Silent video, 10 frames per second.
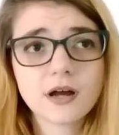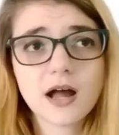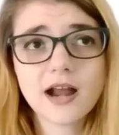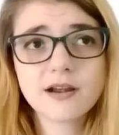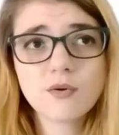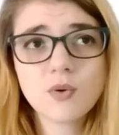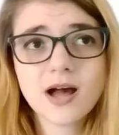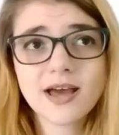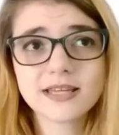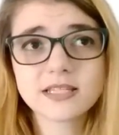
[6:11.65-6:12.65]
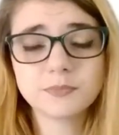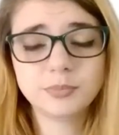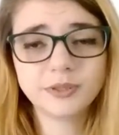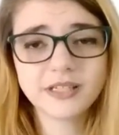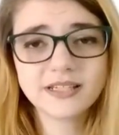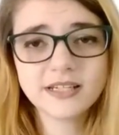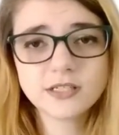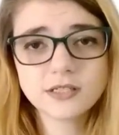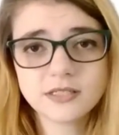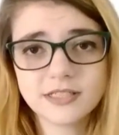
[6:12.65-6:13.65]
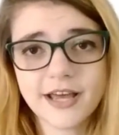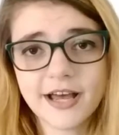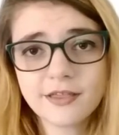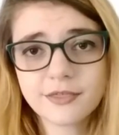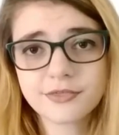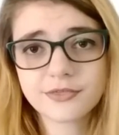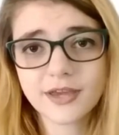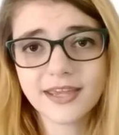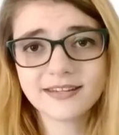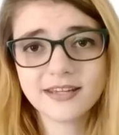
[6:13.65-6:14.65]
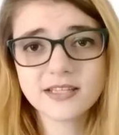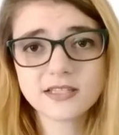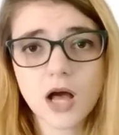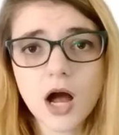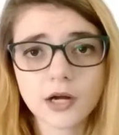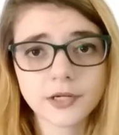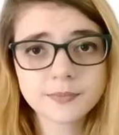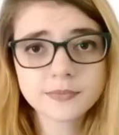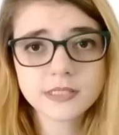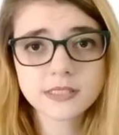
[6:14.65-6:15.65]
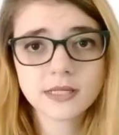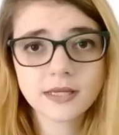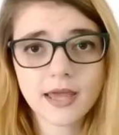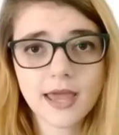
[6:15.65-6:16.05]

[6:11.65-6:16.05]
Arewa is bleeding to death in his arms,